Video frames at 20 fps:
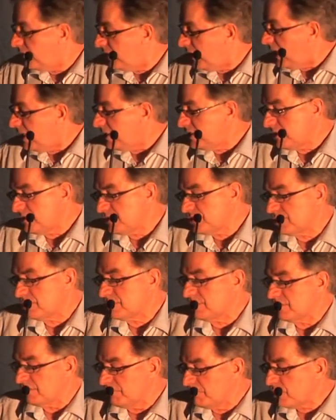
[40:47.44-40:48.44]
The idea is
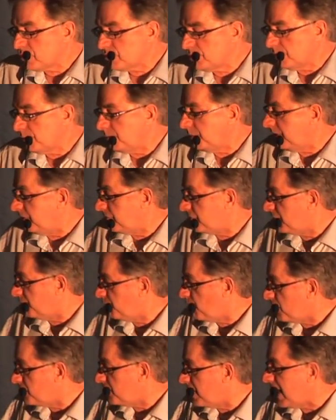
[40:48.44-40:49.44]
that most people believe she
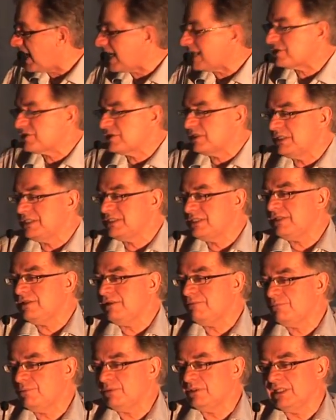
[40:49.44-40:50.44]
wasn't actually
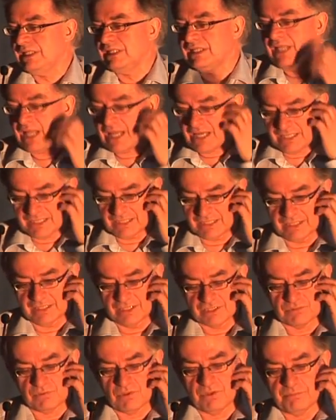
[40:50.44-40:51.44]
deliberately
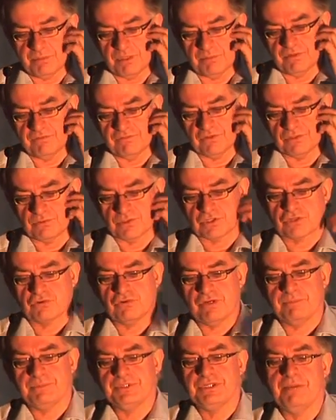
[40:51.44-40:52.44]
lying. It's what the people refer to as
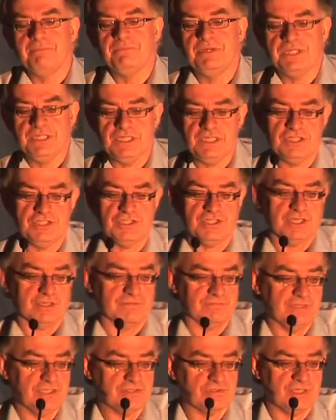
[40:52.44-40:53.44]

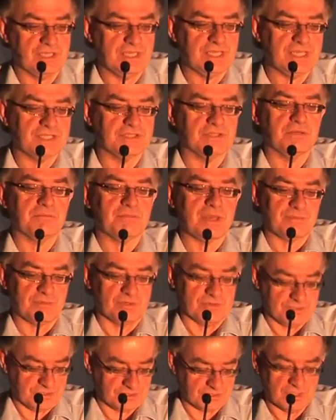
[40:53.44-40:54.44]
cryptamnesia, literally hidden
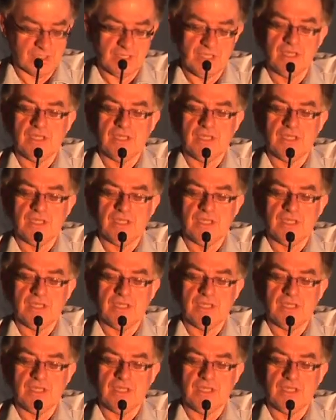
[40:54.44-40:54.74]
memories.